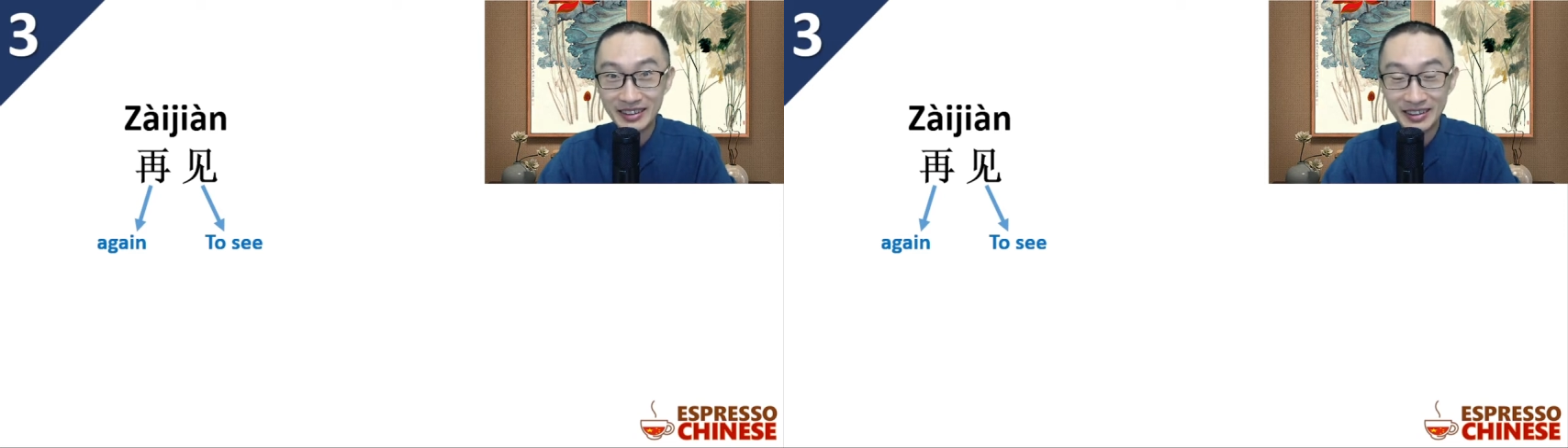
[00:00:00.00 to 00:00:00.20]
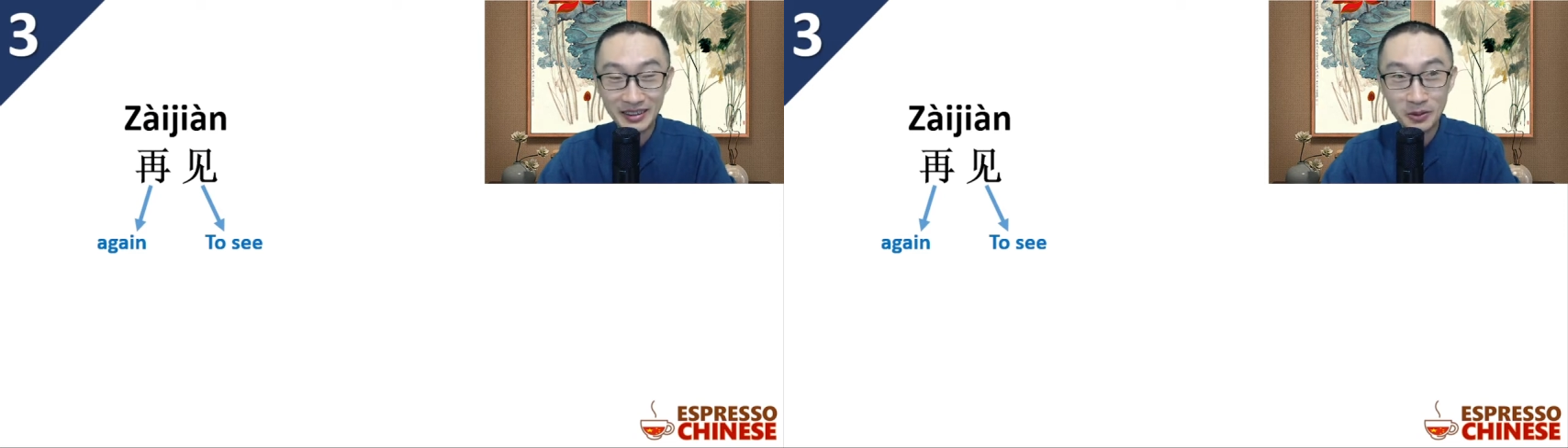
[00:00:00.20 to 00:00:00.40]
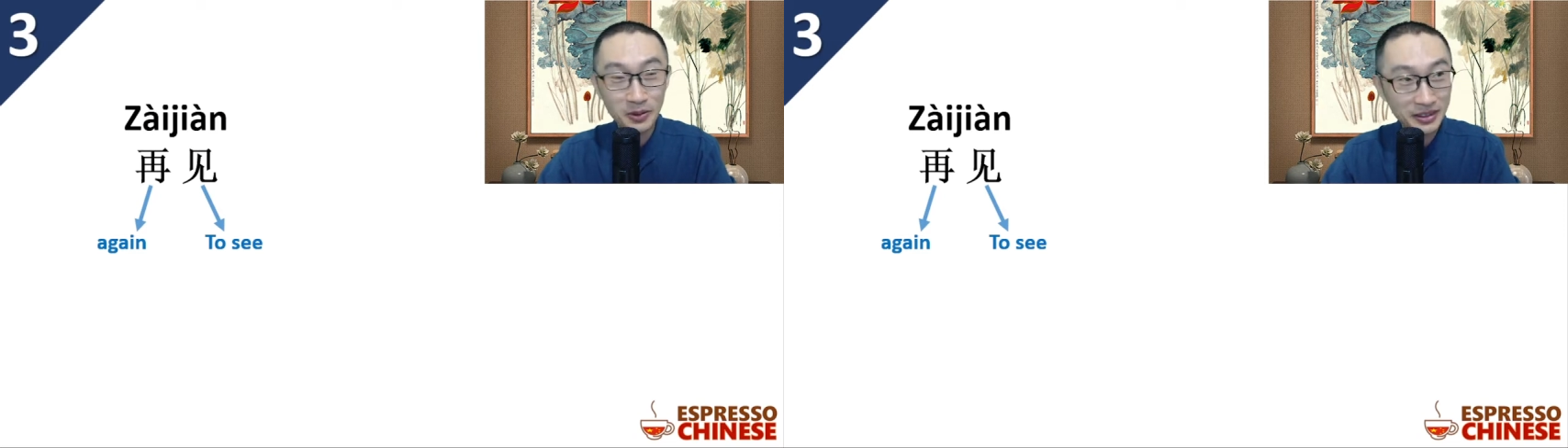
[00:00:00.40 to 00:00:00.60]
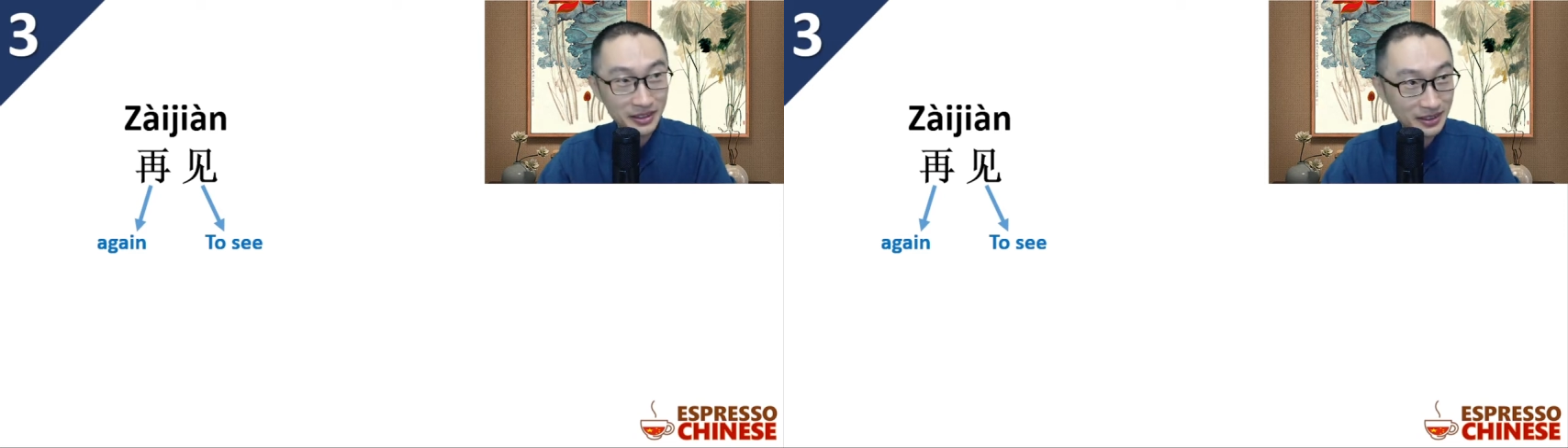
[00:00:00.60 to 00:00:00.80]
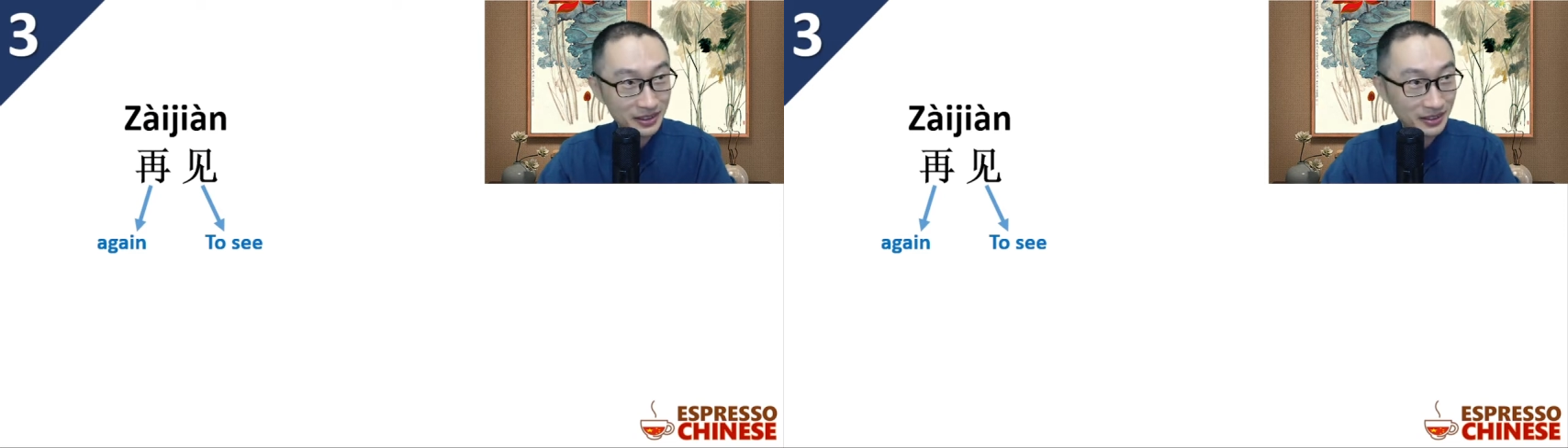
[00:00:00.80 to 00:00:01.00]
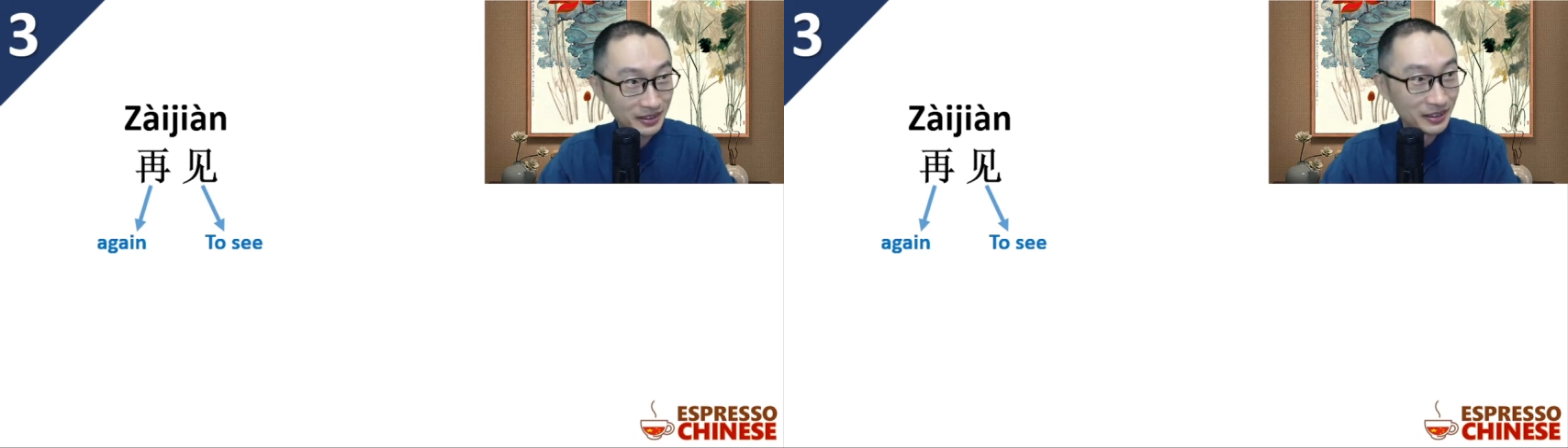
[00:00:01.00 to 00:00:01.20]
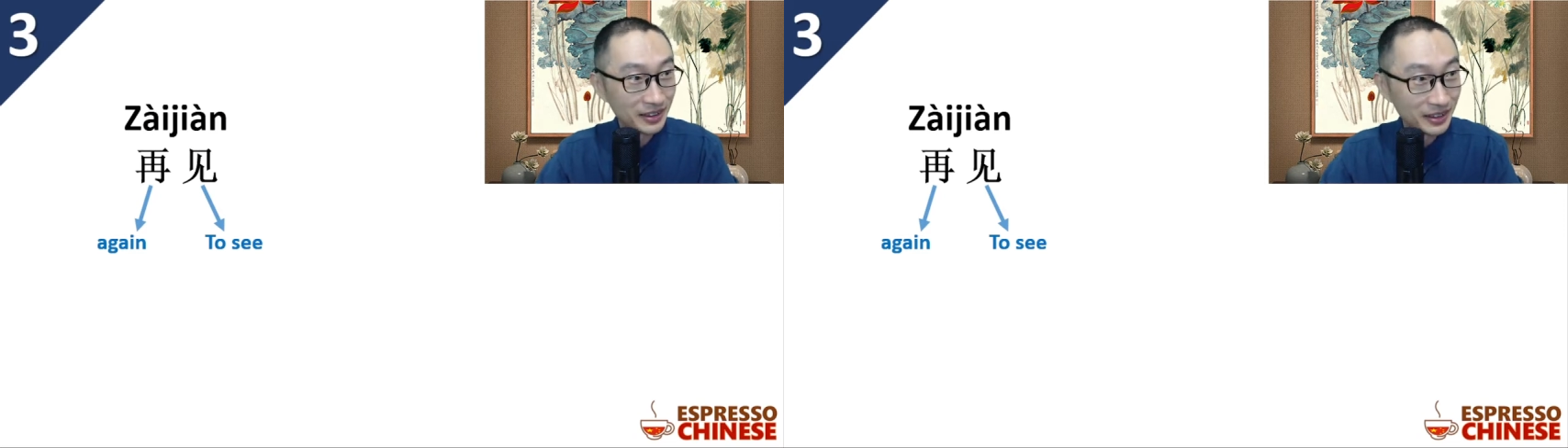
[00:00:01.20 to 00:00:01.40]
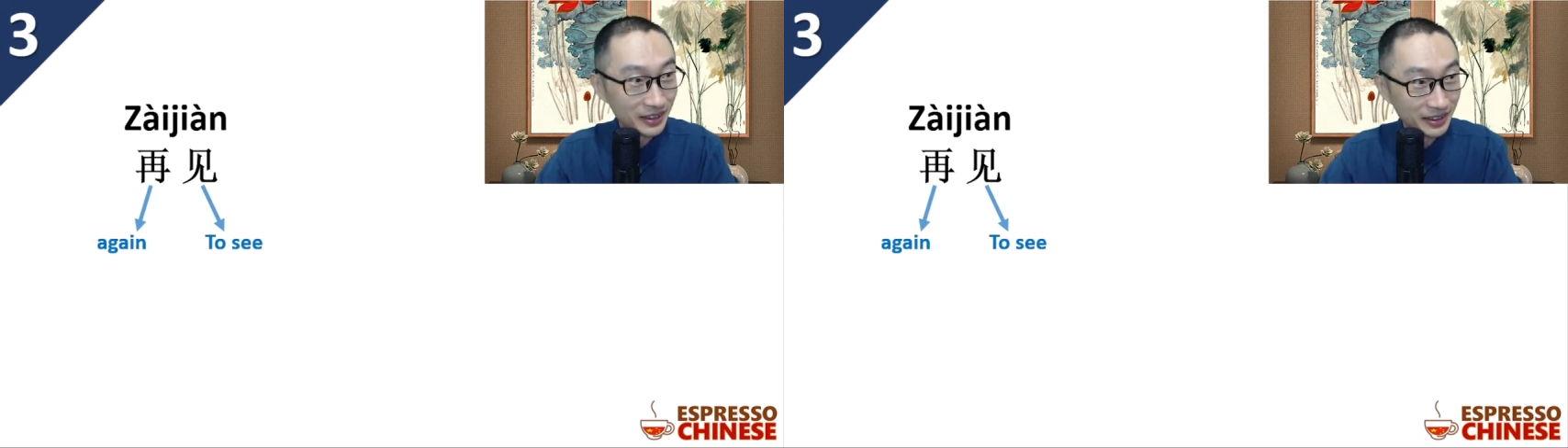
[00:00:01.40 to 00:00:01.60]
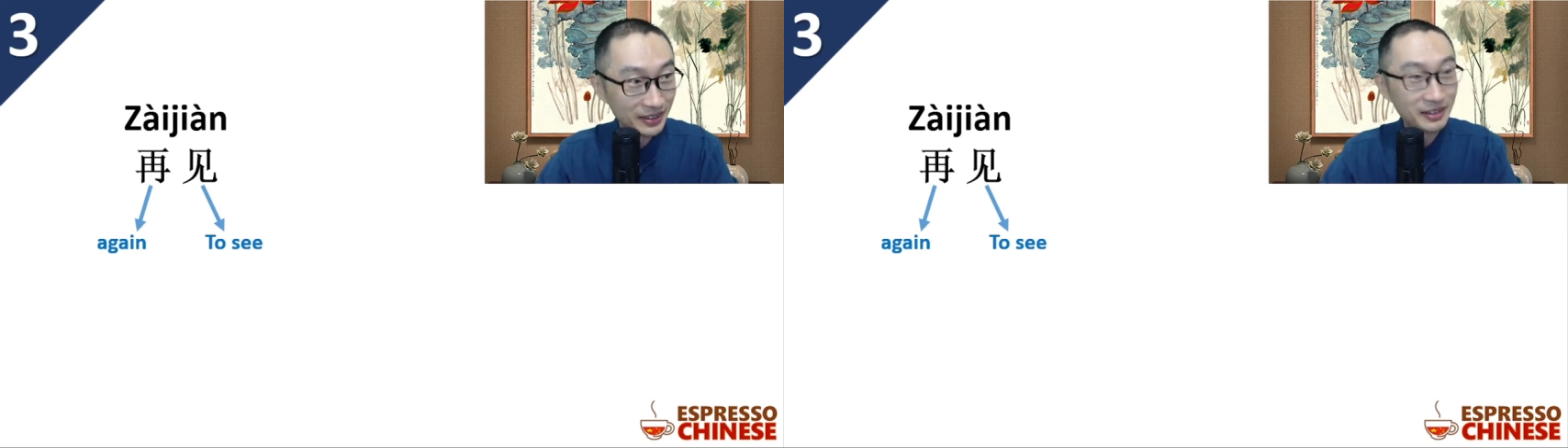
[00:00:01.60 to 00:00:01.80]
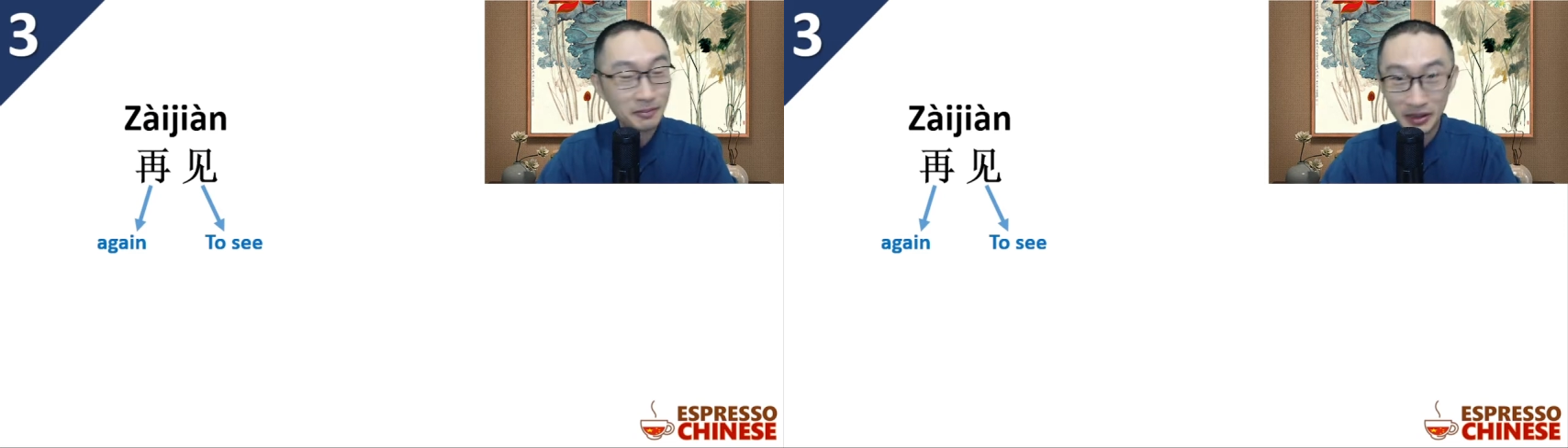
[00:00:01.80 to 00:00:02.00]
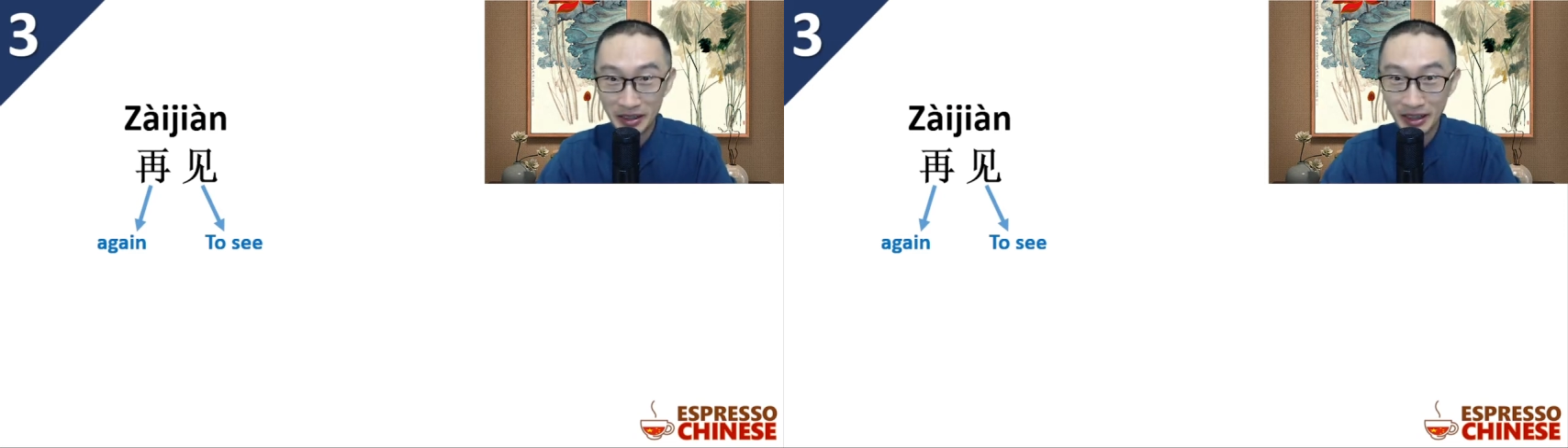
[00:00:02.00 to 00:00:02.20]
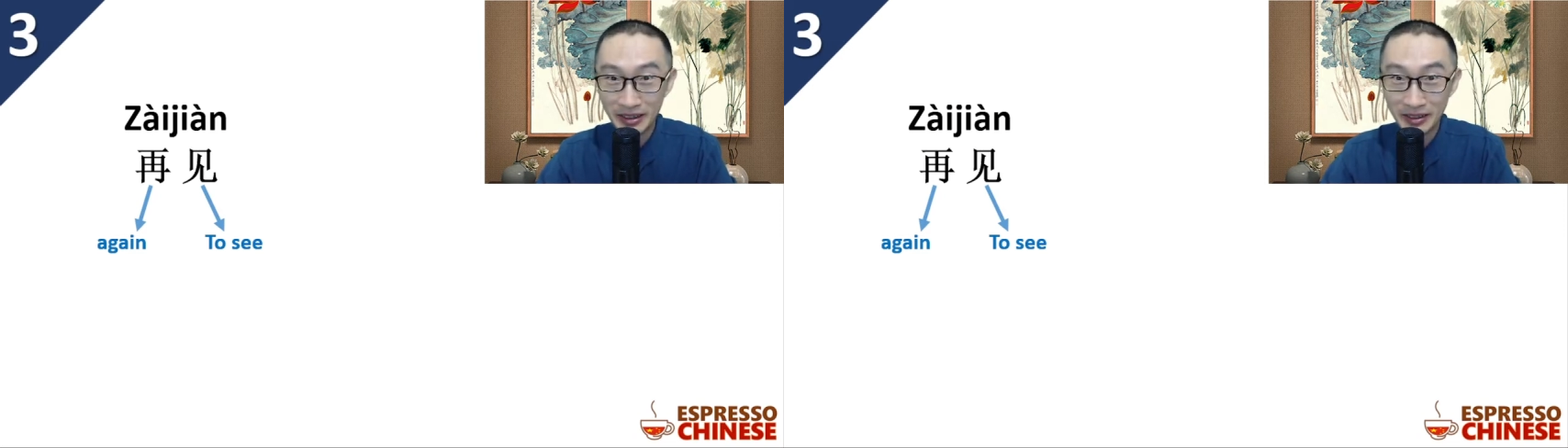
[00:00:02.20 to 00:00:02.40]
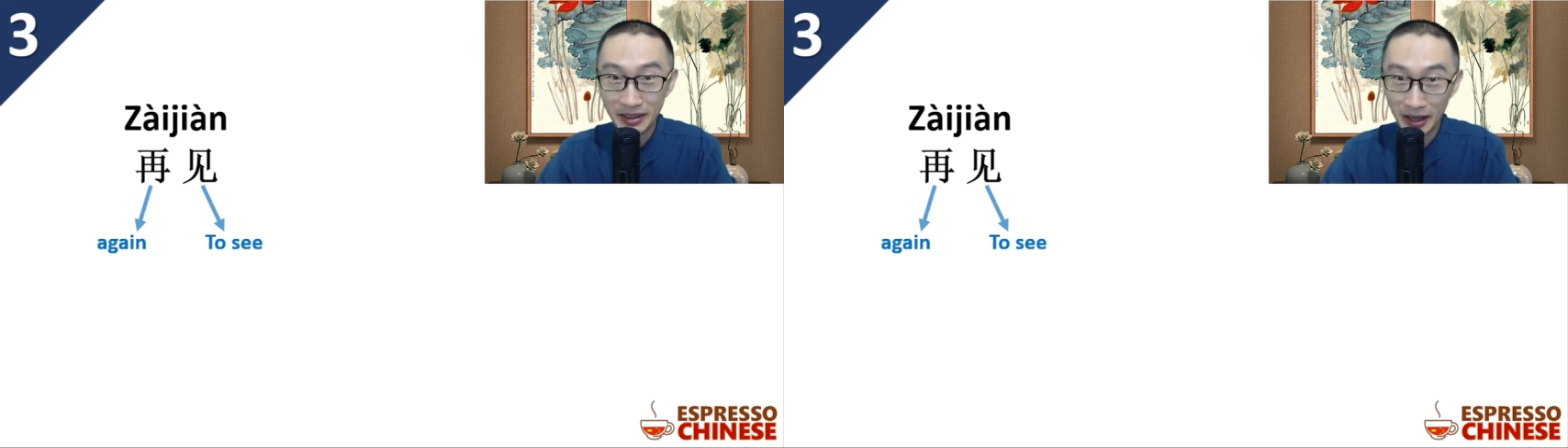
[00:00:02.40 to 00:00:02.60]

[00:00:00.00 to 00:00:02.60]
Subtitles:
You know, we are just begin